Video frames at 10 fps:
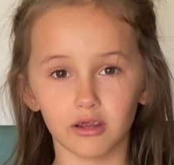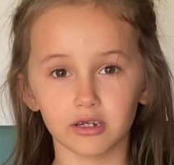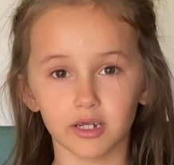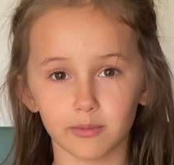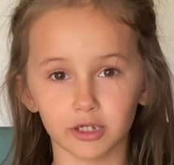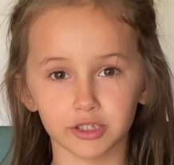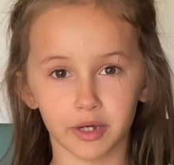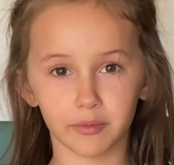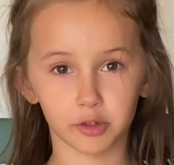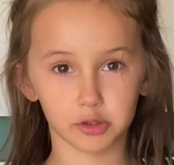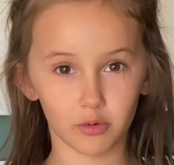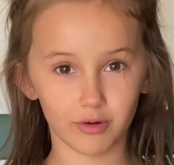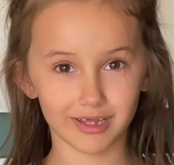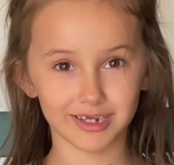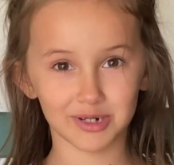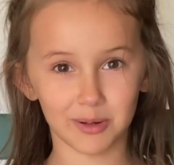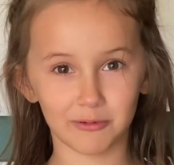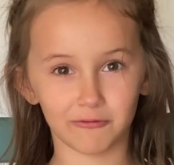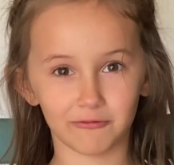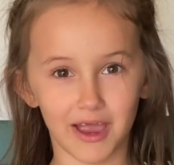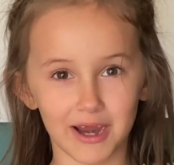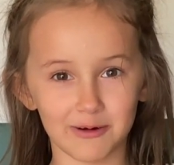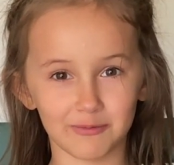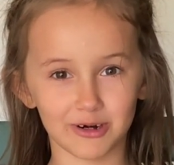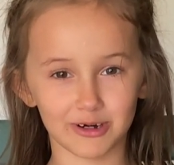Double, double, toil and trouble, fire burn